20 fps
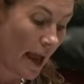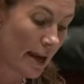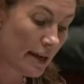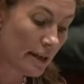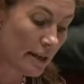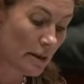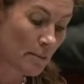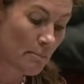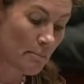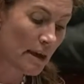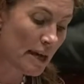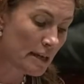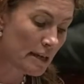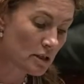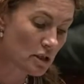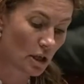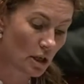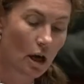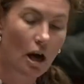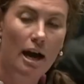And in the
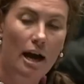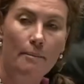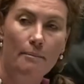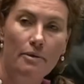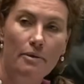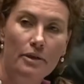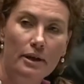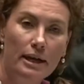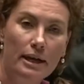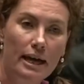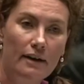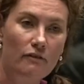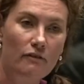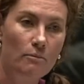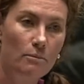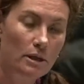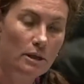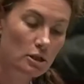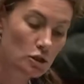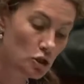meantime, the
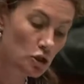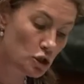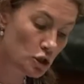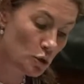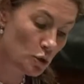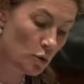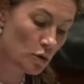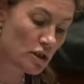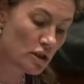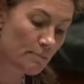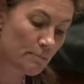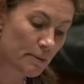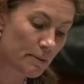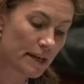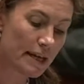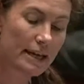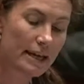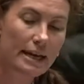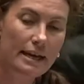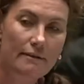government should
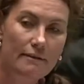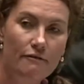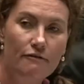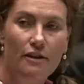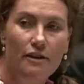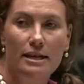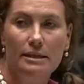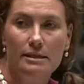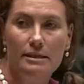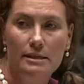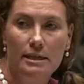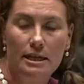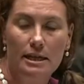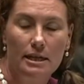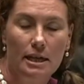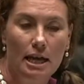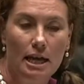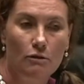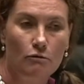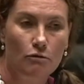be
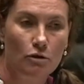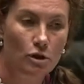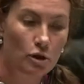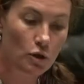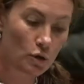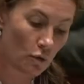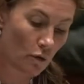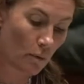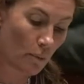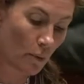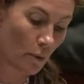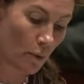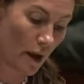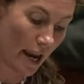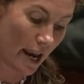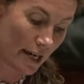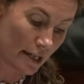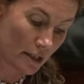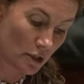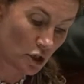investing in
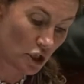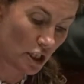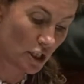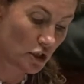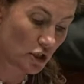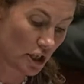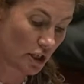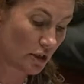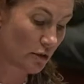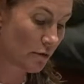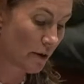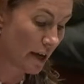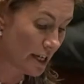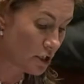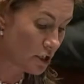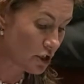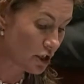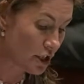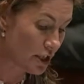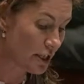renewable energy
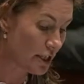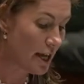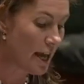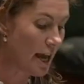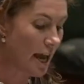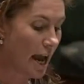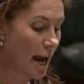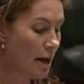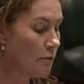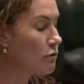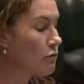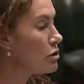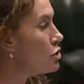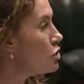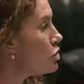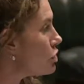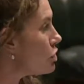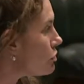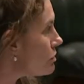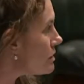generation and
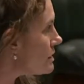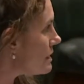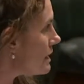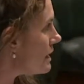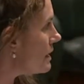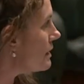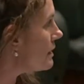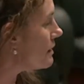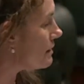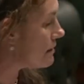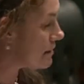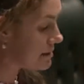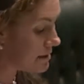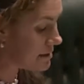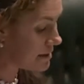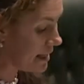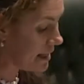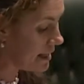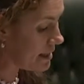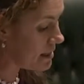reducing the
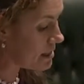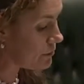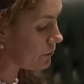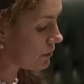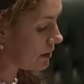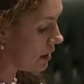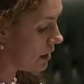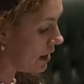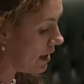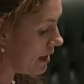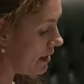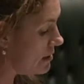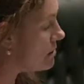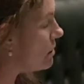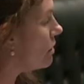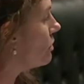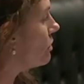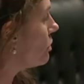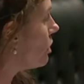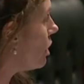state's
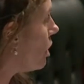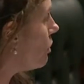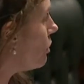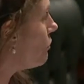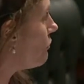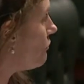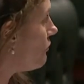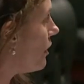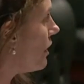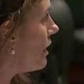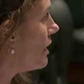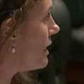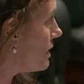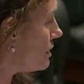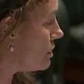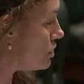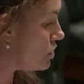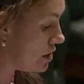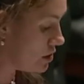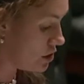reliance on coal-fired
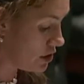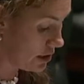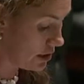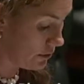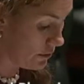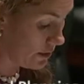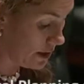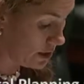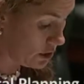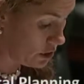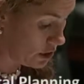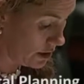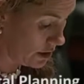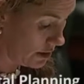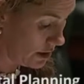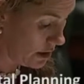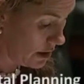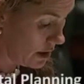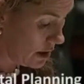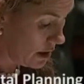energy
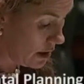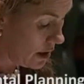generation.